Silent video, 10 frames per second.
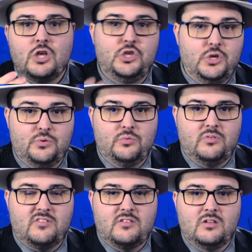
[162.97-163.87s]

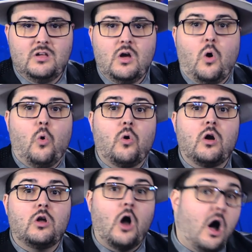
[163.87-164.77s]
Use
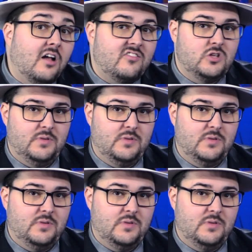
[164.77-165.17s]
or cause to